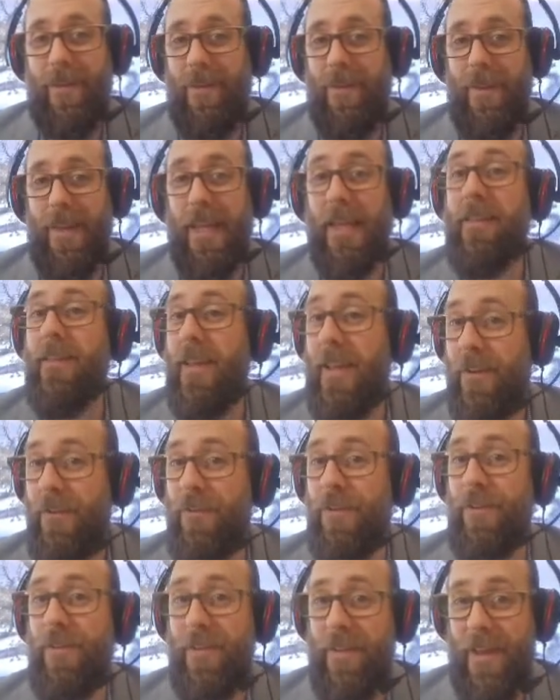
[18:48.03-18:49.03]
this is
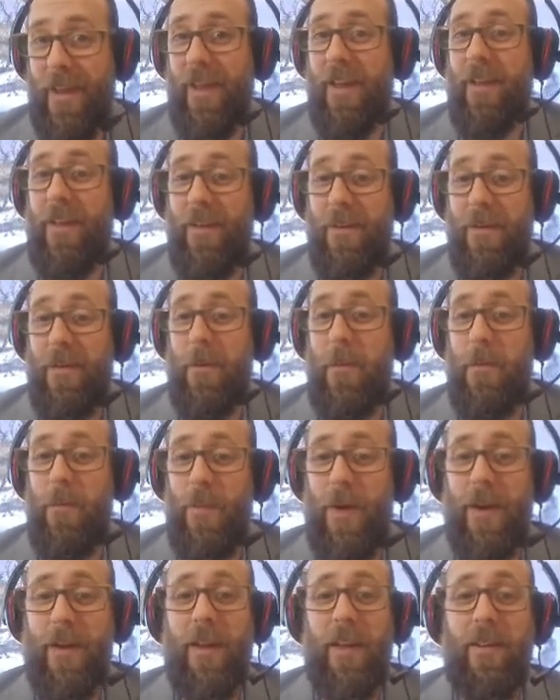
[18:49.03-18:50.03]
interesting.
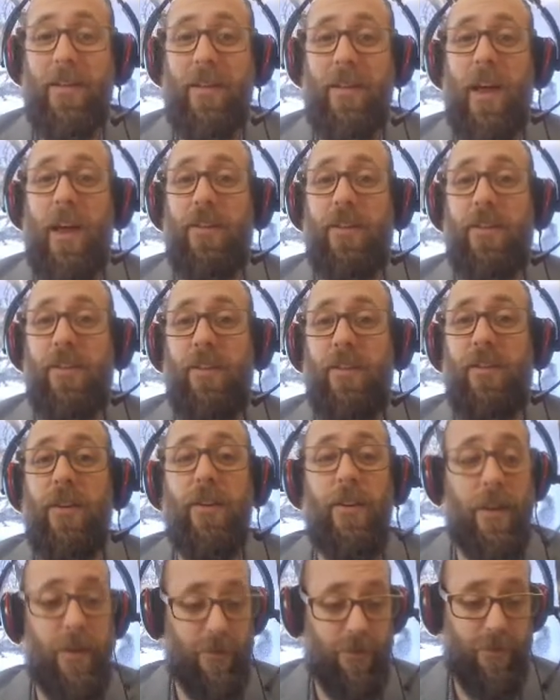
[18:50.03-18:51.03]
Buck is
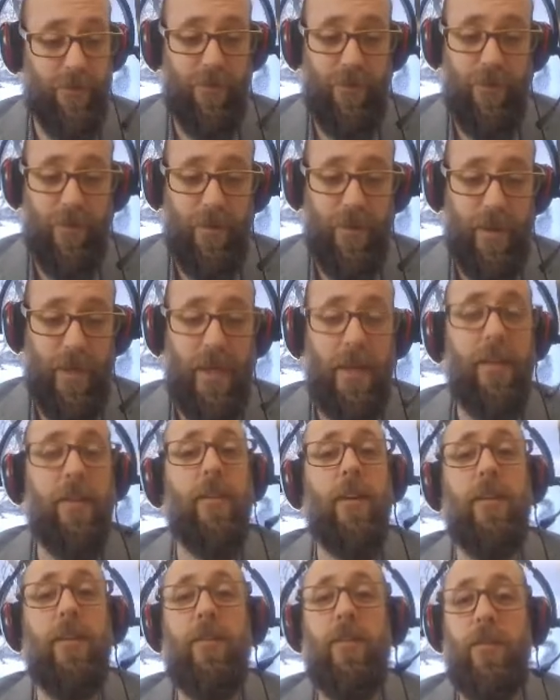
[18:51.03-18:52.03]
assertive. He
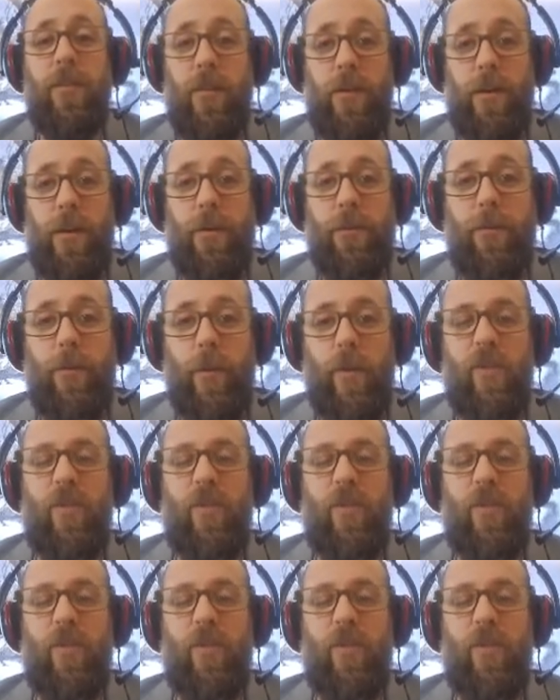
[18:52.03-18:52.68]
is assertive, which